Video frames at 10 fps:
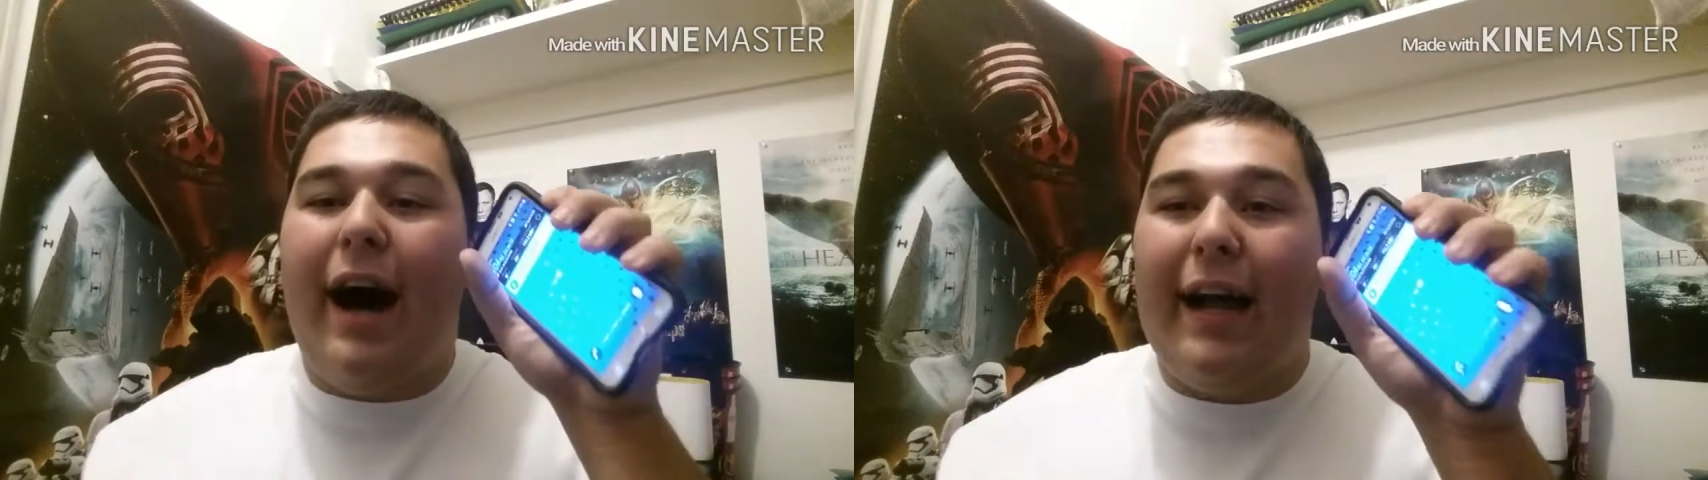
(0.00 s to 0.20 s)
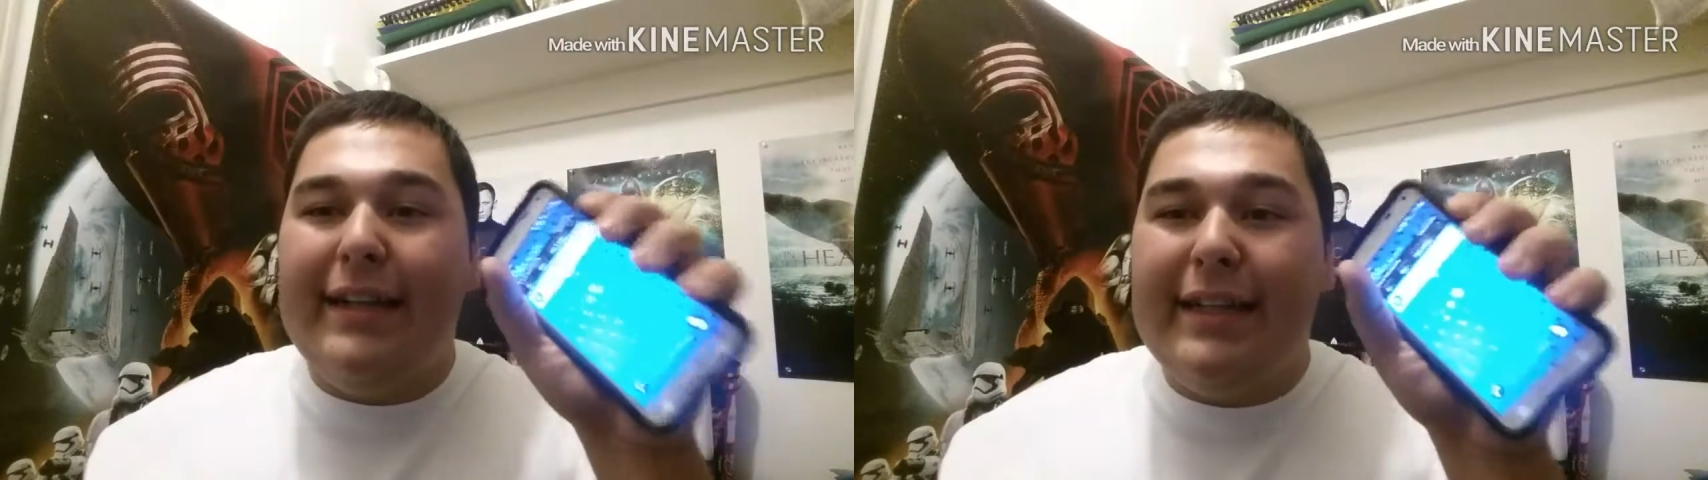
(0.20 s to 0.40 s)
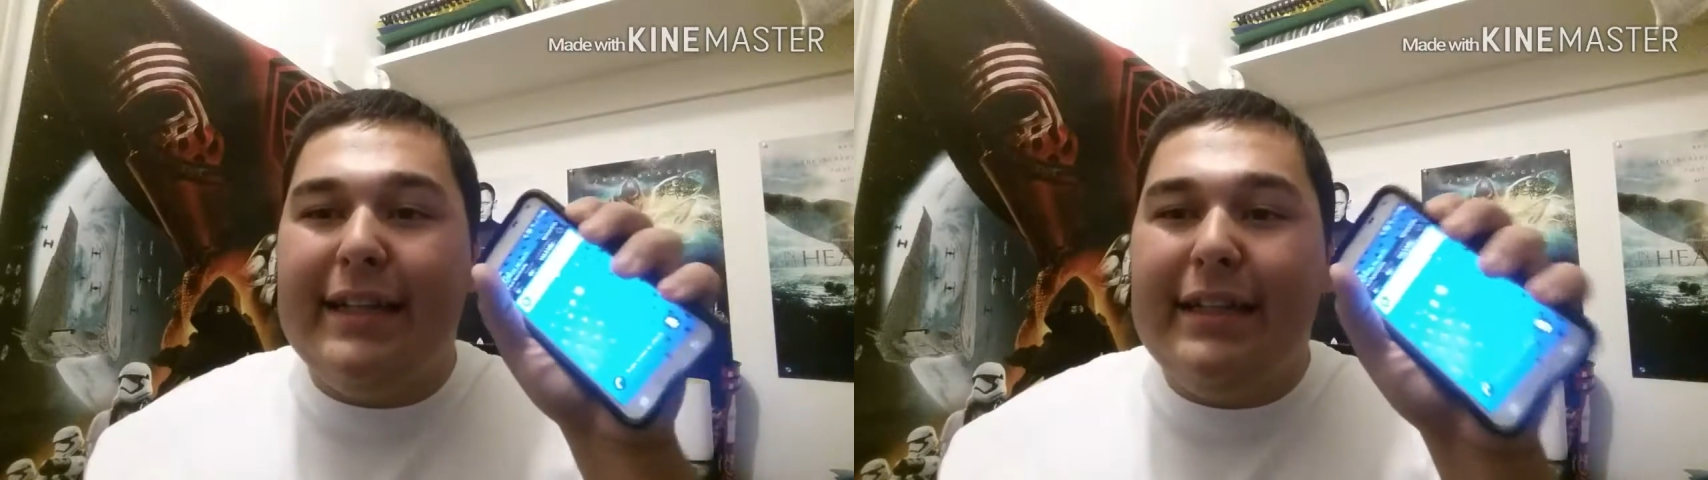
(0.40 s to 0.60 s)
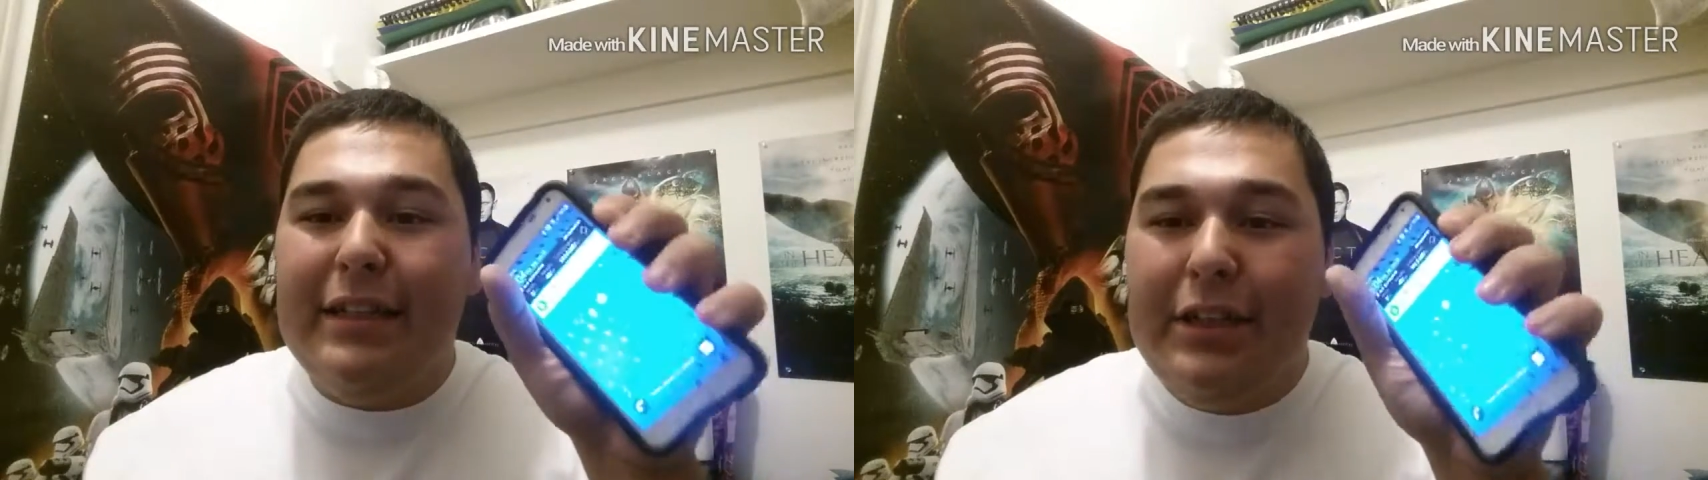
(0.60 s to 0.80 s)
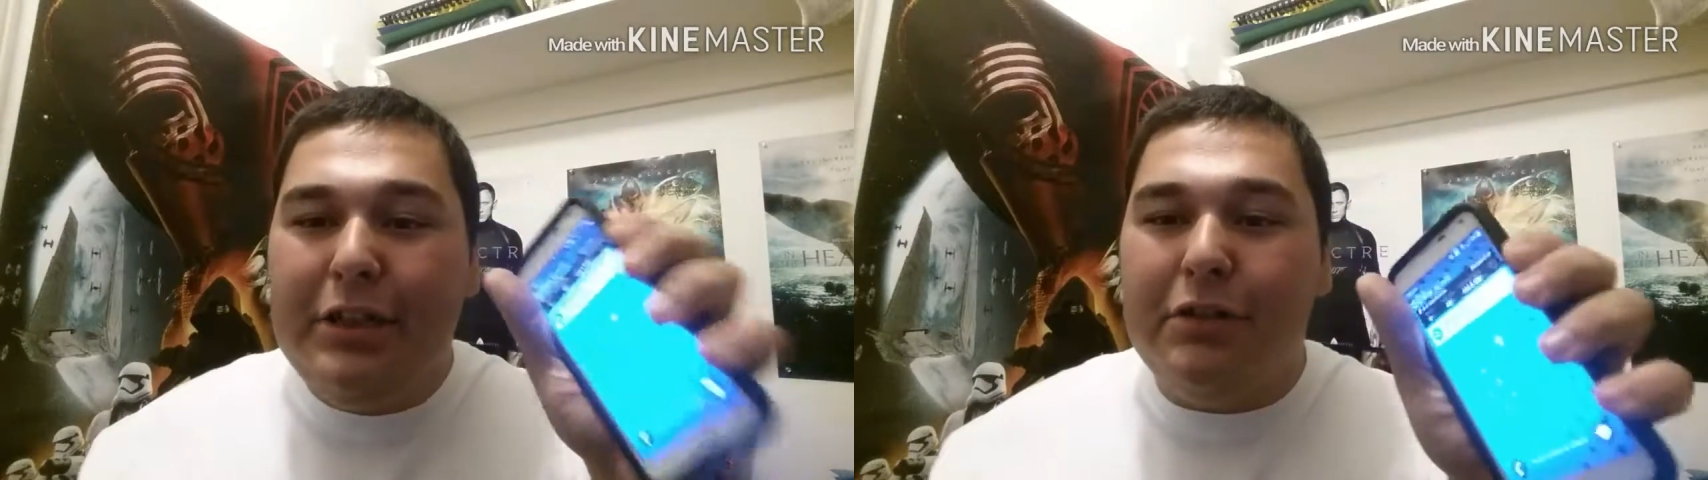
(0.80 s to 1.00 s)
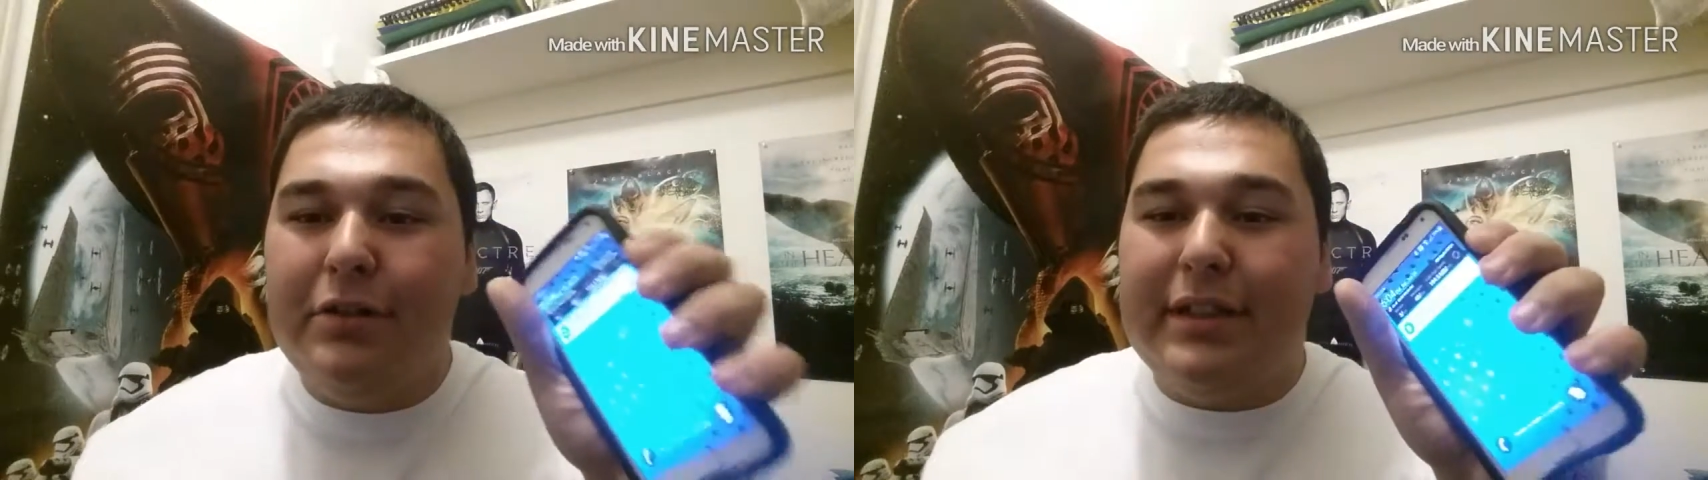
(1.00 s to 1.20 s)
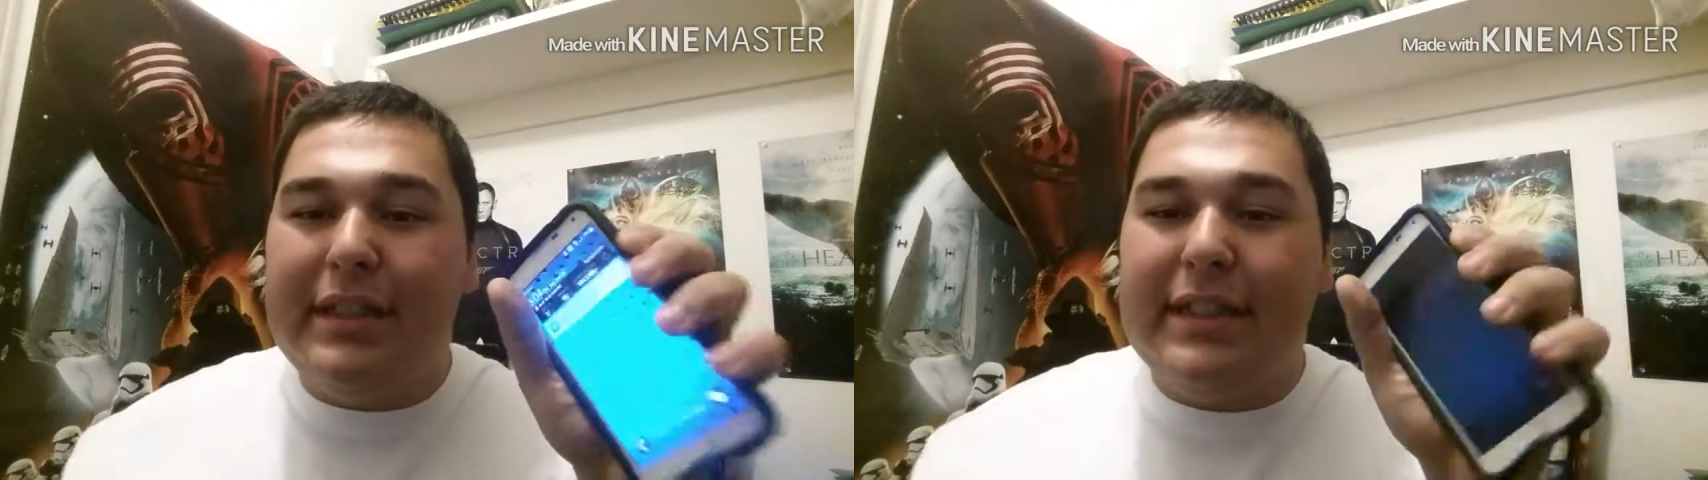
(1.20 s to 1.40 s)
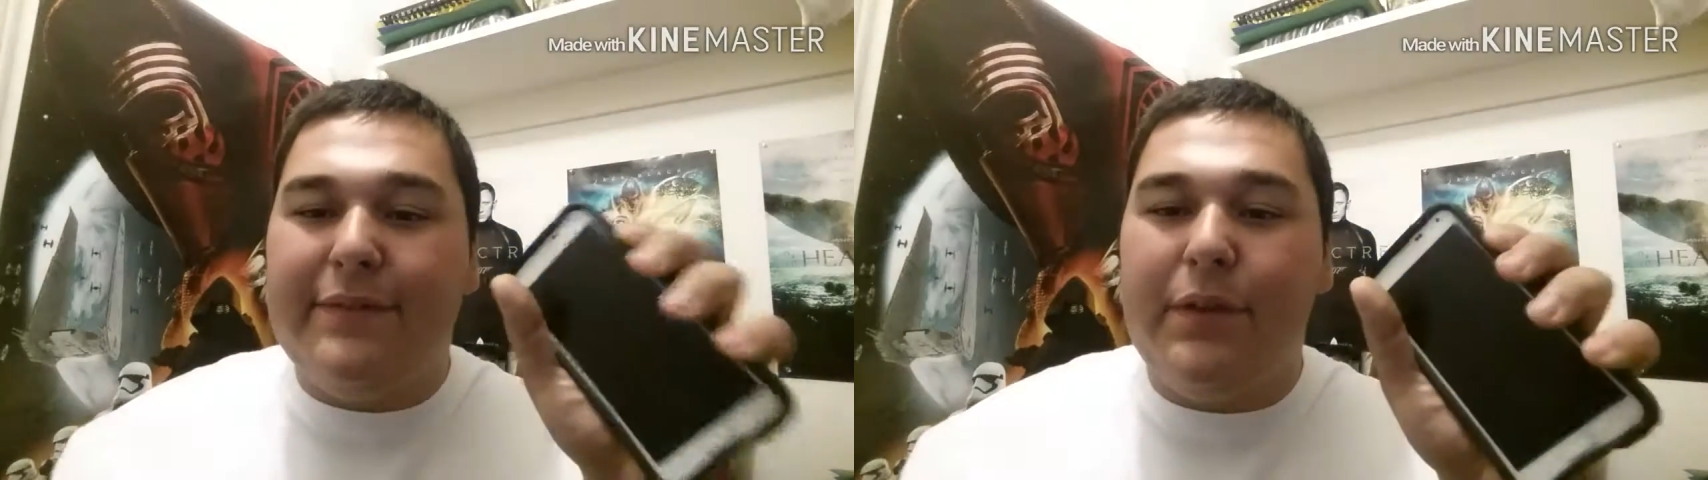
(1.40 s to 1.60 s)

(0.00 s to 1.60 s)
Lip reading: I can use this